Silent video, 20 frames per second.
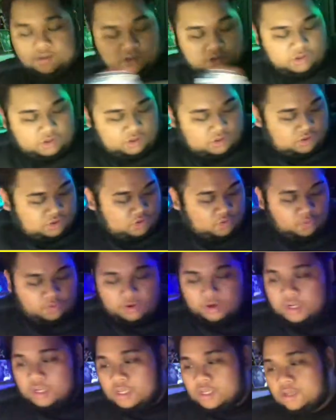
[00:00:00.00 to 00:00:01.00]
Don't worry,
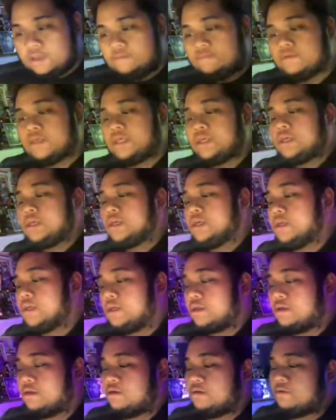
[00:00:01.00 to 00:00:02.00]
Eevee.
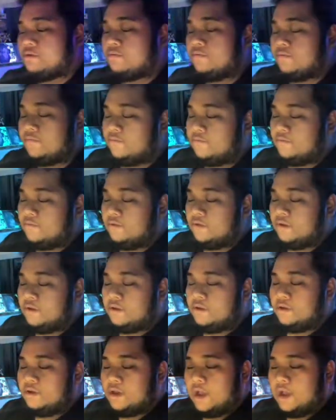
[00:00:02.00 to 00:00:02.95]
If I don't